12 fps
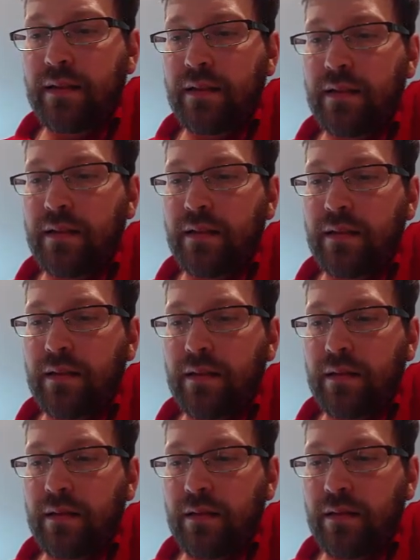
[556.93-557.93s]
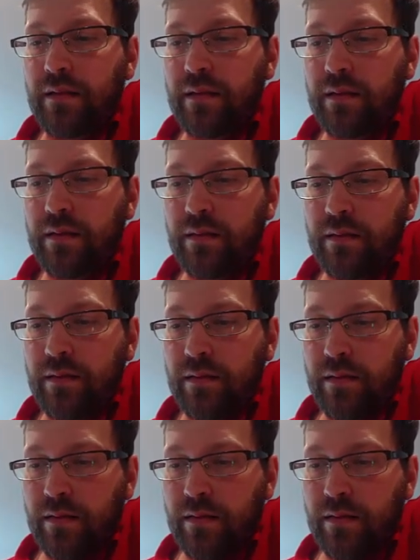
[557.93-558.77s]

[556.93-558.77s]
Nobody speaks.